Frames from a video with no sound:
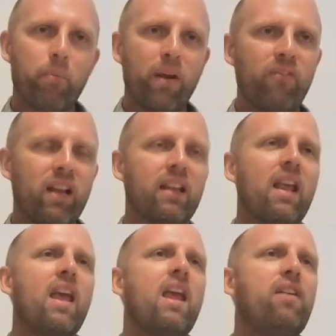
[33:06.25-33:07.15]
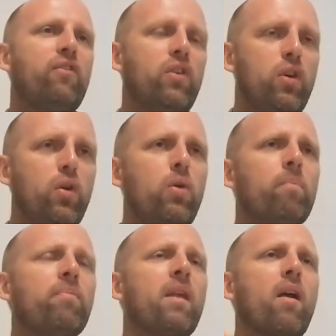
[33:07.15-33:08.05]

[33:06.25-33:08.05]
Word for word: prevalent. If you